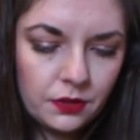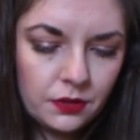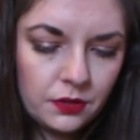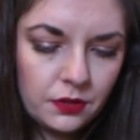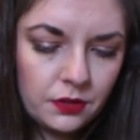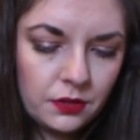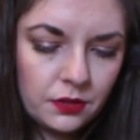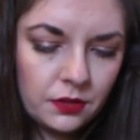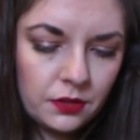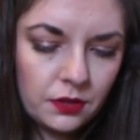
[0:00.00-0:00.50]

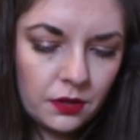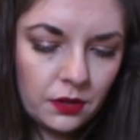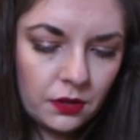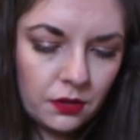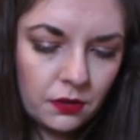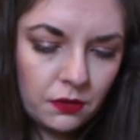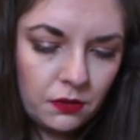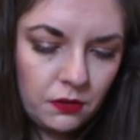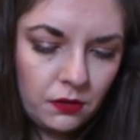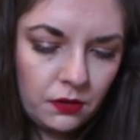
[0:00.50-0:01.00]

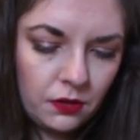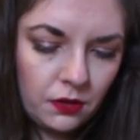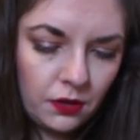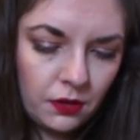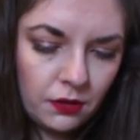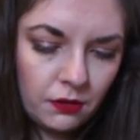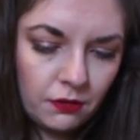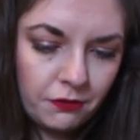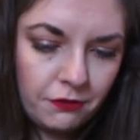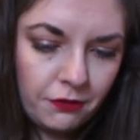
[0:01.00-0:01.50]
So
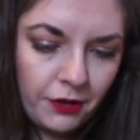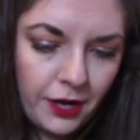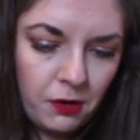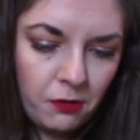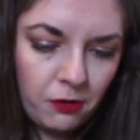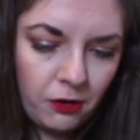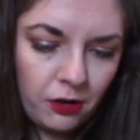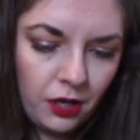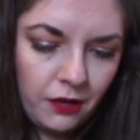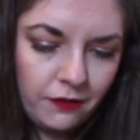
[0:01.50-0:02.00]

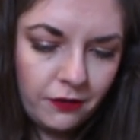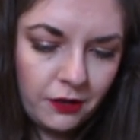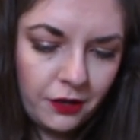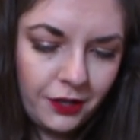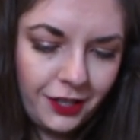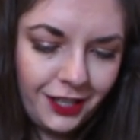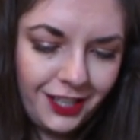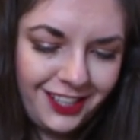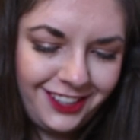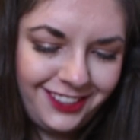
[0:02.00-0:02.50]
final clove
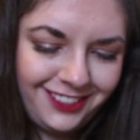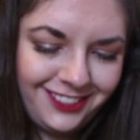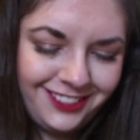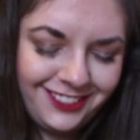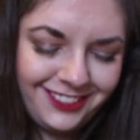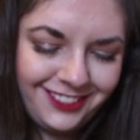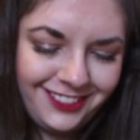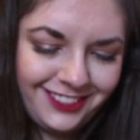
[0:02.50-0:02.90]
going in.